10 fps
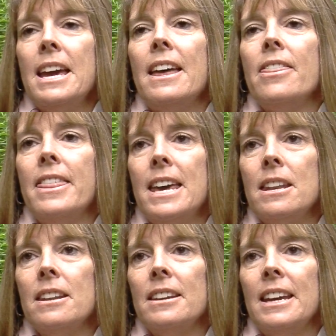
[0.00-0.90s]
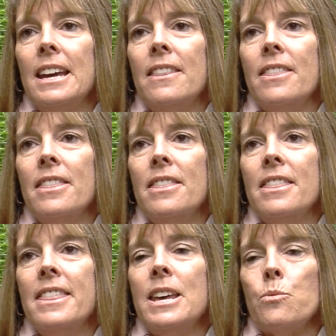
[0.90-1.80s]
and
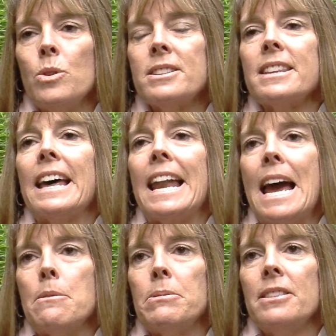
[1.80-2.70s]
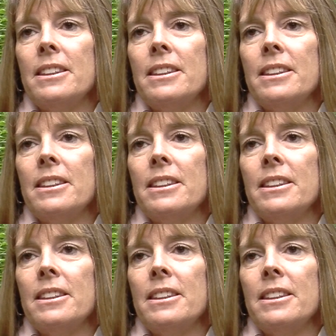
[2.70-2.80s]
then once that happened,